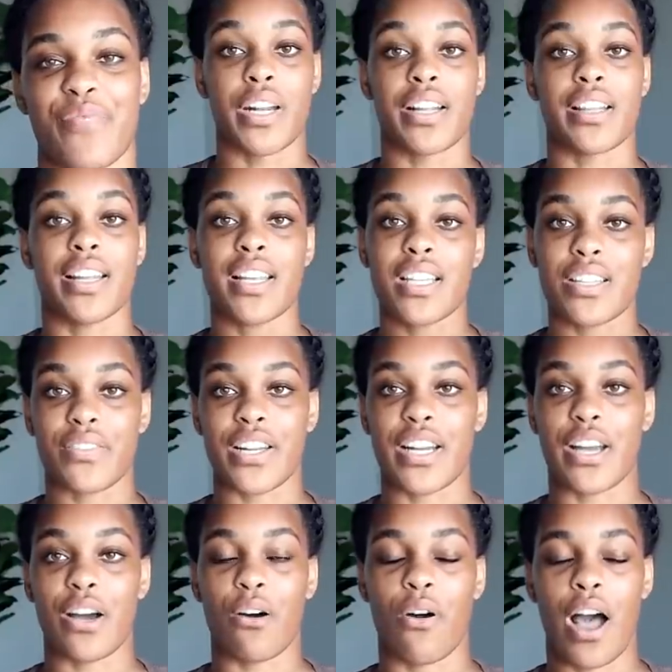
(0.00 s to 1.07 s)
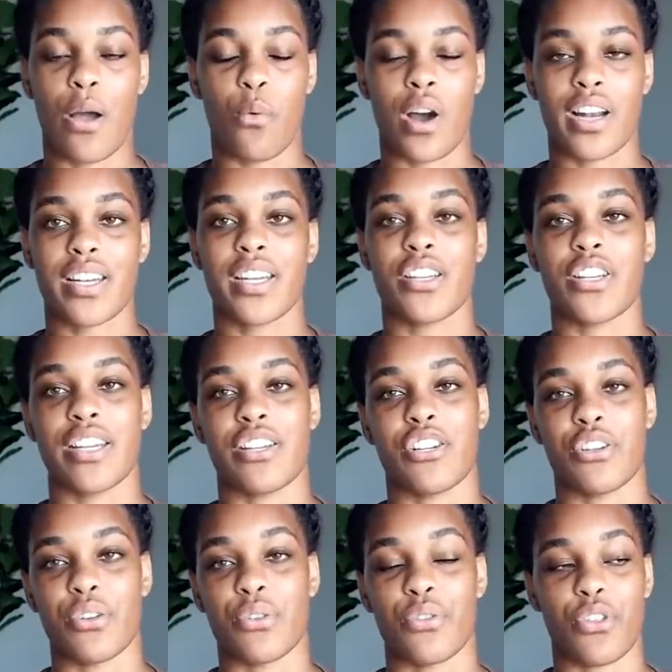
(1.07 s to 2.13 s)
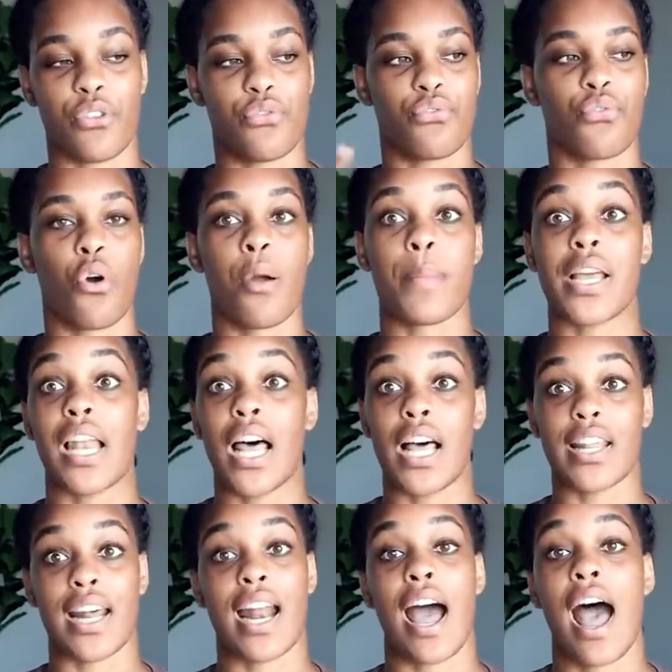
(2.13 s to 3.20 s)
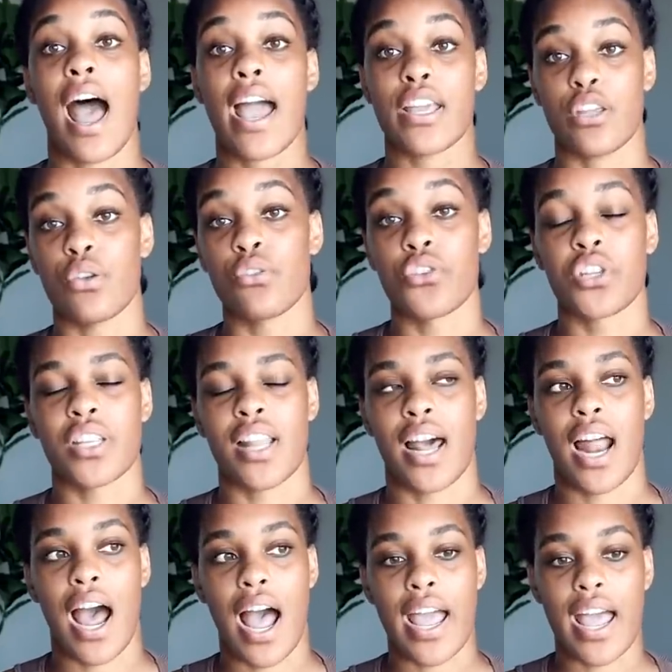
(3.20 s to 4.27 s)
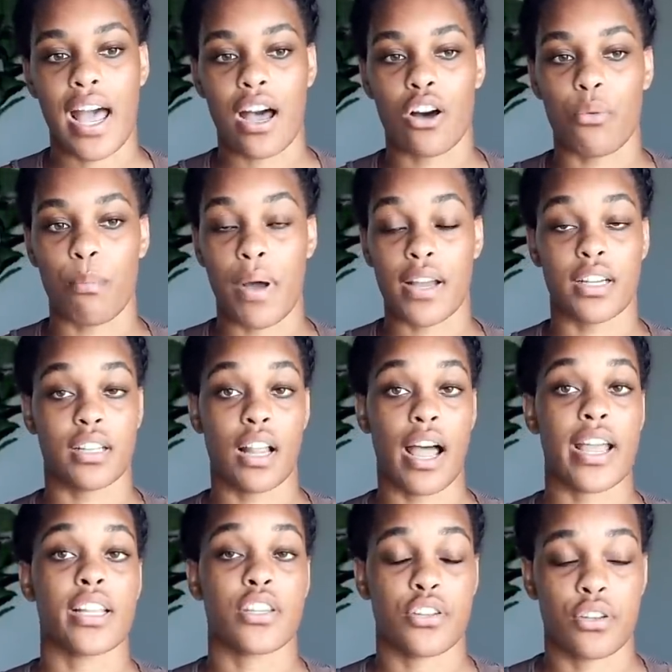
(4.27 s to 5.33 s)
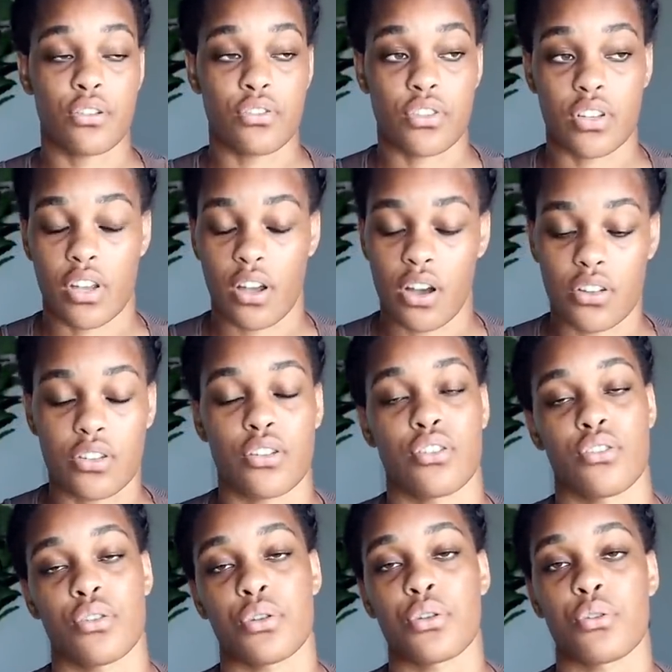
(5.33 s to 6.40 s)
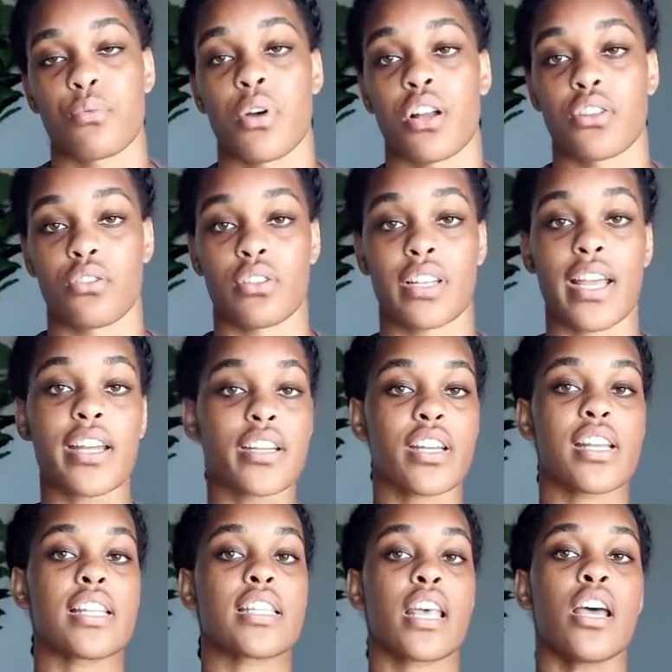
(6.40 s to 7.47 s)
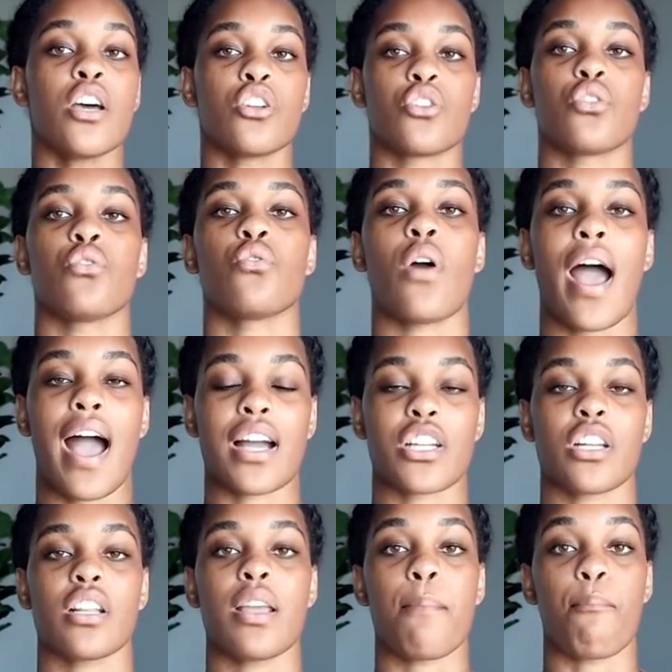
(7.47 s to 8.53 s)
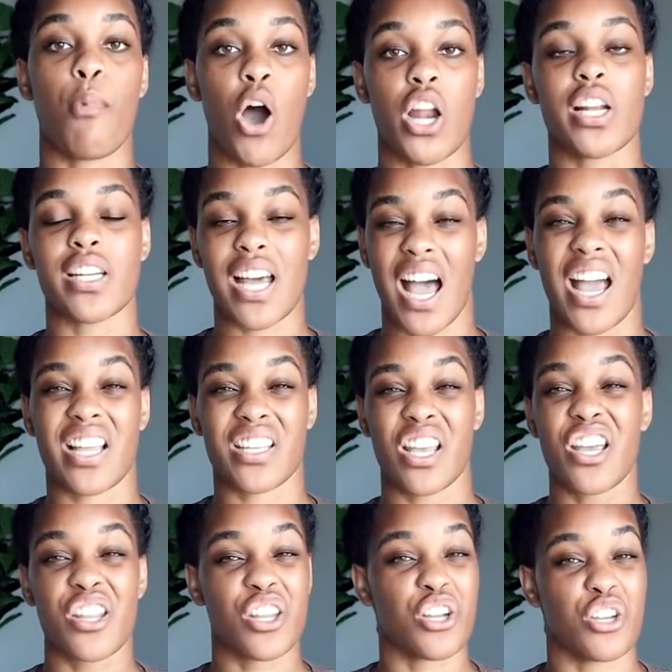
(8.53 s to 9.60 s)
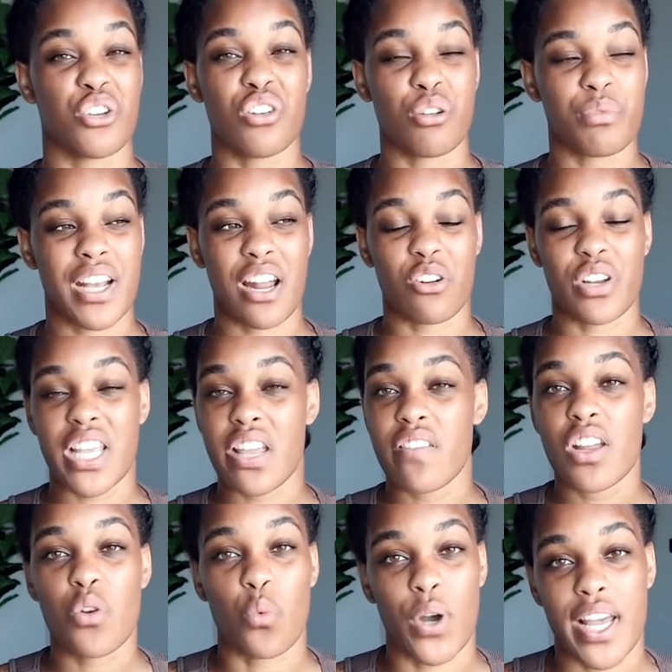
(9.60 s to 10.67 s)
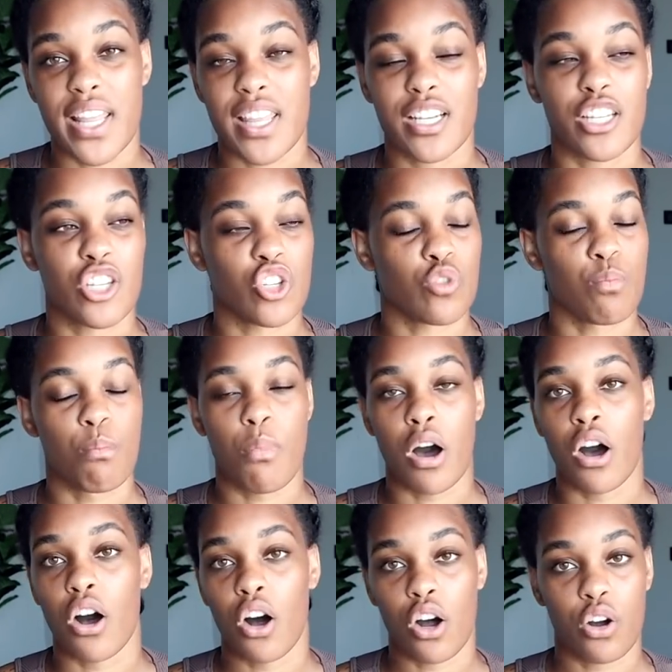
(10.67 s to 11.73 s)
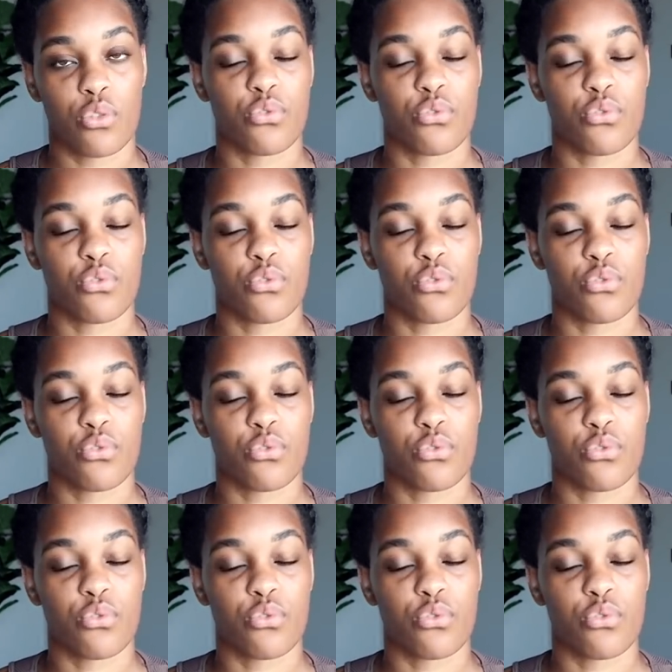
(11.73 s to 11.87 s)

But in this video, I wanted to teach you the formula that I use and that I help my clients use, because I also do YouTube consultations, to actually monetize their YouTube channel even with a small